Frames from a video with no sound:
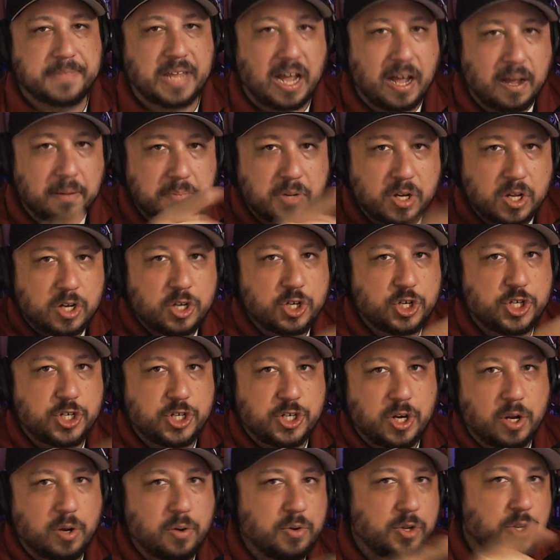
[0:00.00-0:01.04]
I'm going to
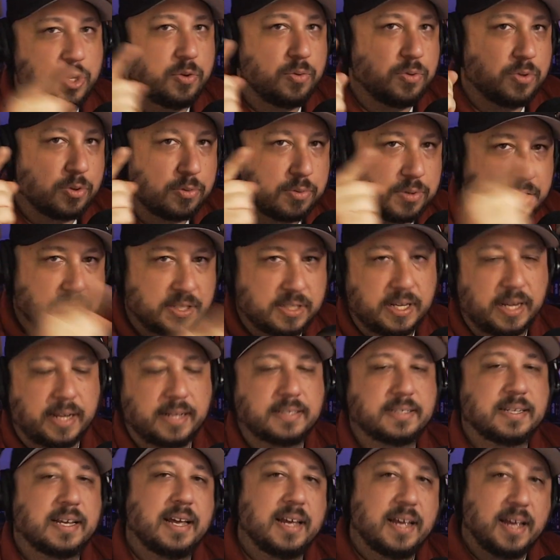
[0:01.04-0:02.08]
show you the
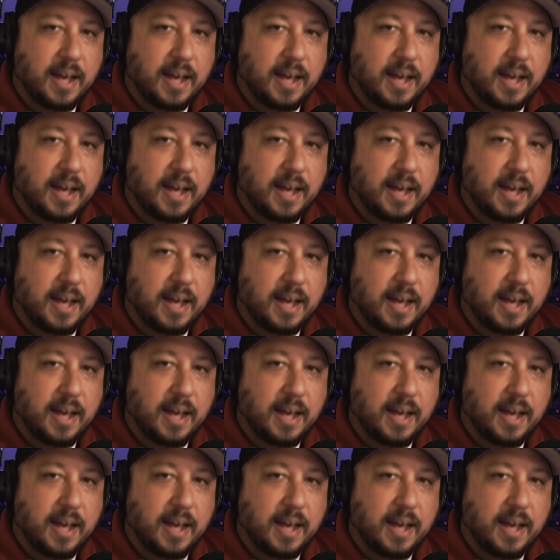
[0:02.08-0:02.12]
receipts.